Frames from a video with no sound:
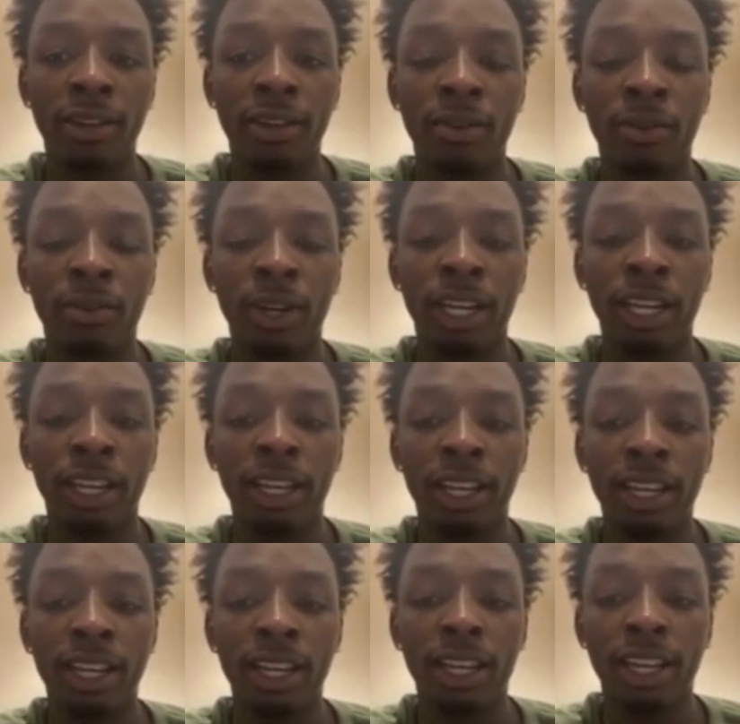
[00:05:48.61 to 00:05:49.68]
what
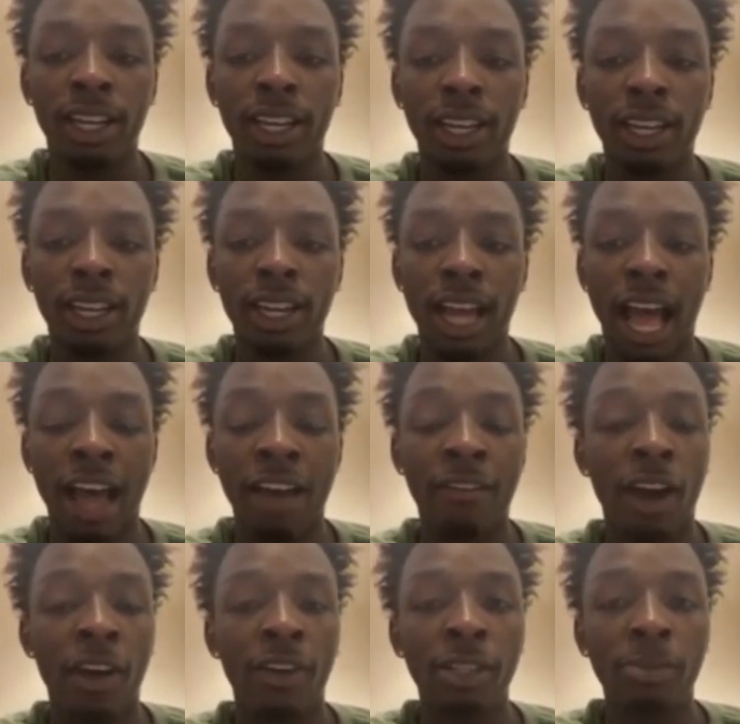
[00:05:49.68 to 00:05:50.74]
I've
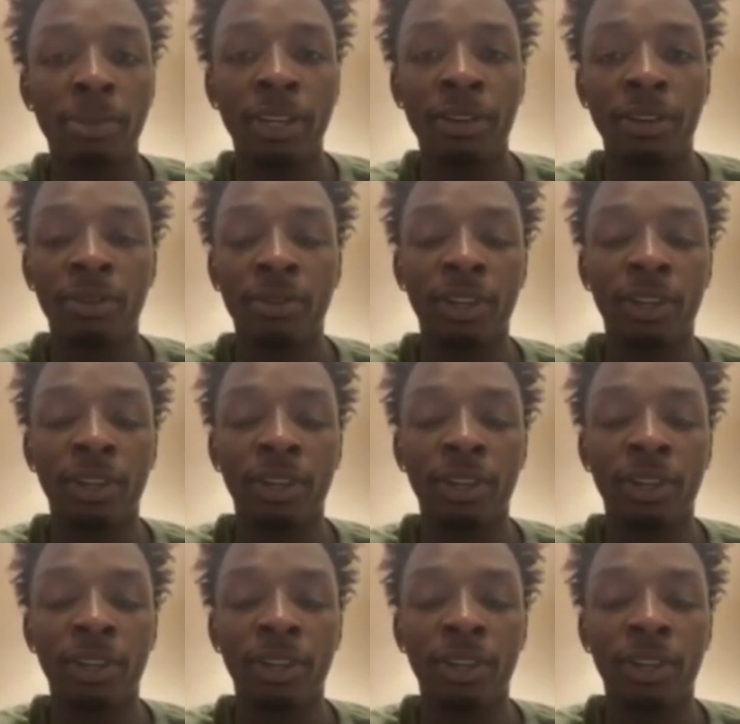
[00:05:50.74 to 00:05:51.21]
always been